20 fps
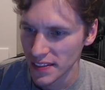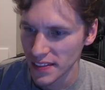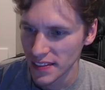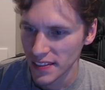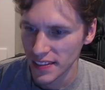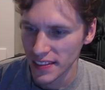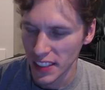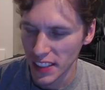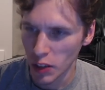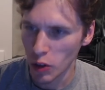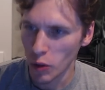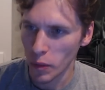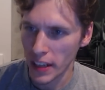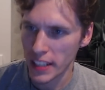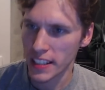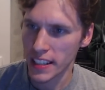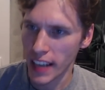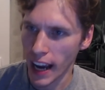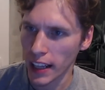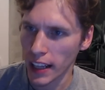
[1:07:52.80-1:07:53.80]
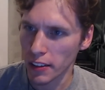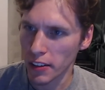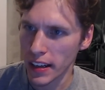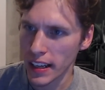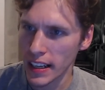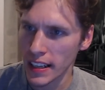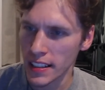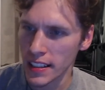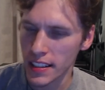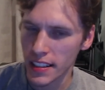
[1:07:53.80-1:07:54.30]
You know what my salary
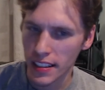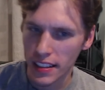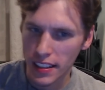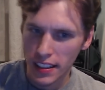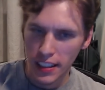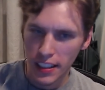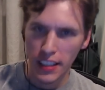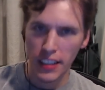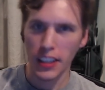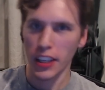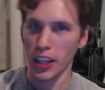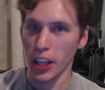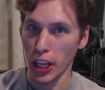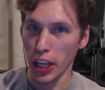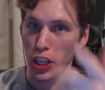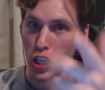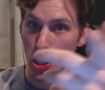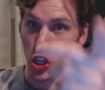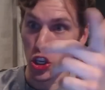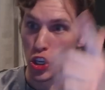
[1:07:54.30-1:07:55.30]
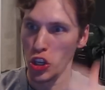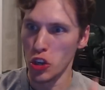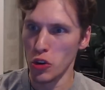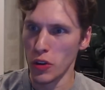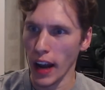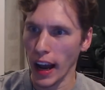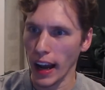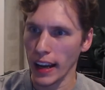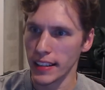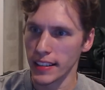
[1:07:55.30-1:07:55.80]
is? Like you
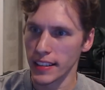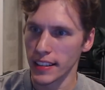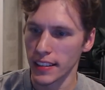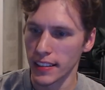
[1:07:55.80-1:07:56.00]
guys.